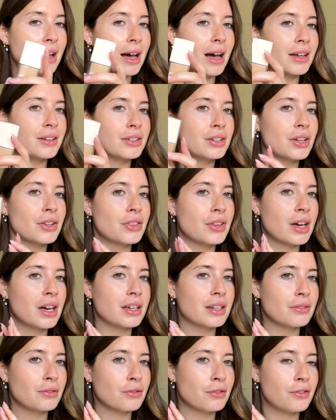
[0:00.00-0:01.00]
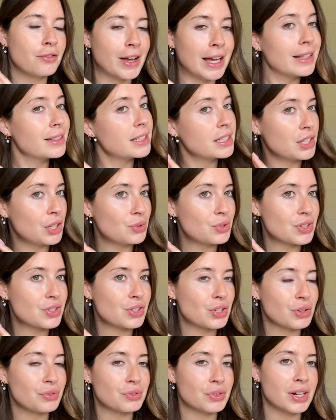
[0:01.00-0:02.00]
Another fairly new
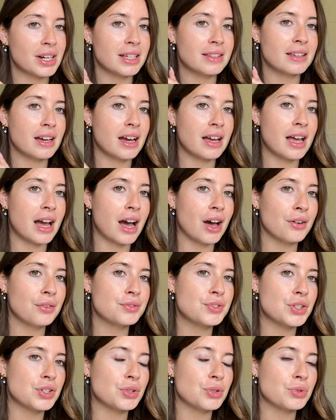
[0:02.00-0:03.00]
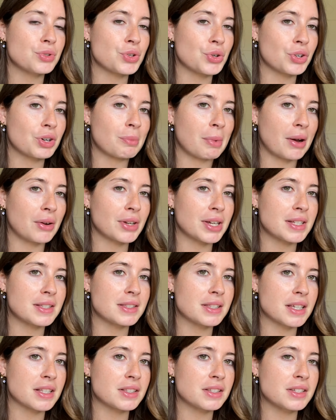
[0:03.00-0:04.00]
discovery that I have to talk about
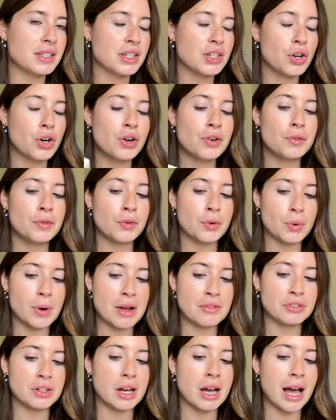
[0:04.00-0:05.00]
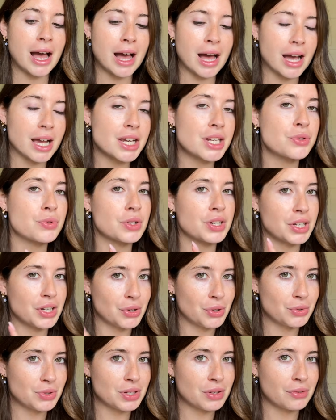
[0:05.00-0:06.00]
is this Dior Forever Hydra
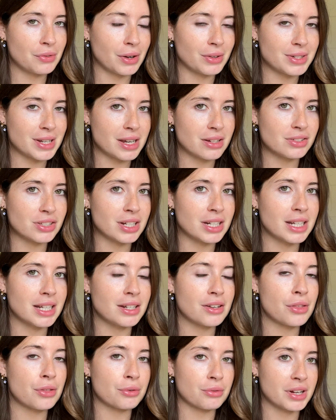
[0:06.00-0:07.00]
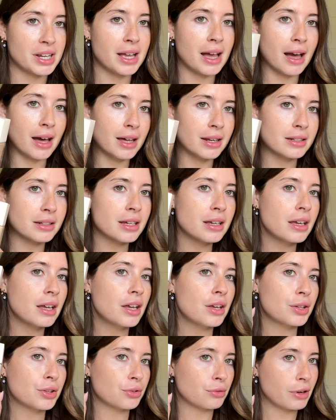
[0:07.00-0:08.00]
Nude foundation in 3N.
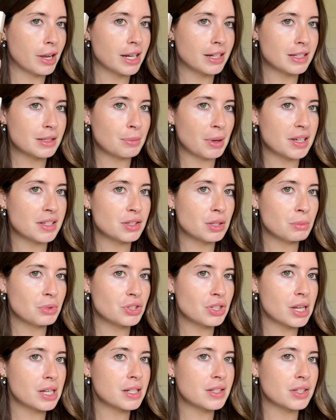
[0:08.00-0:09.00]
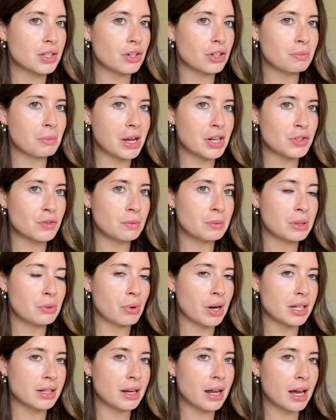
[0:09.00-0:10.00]
3N is my summer shade. It's a good match for me
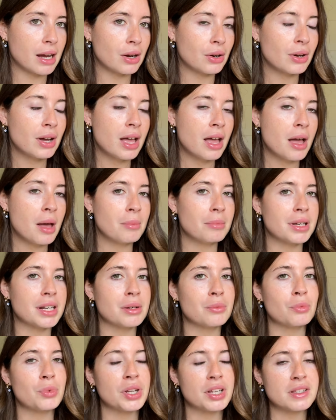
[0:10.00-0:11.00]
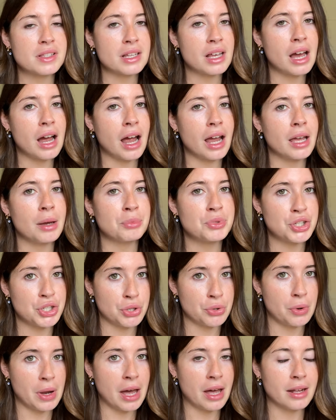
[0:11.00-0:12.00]
right now, but in winter I am
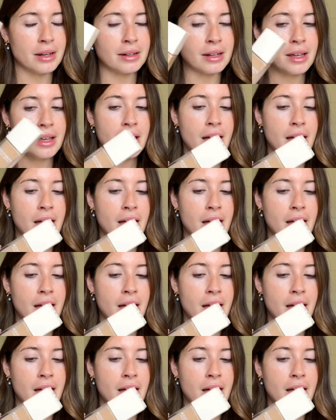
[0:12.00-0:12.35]
2N.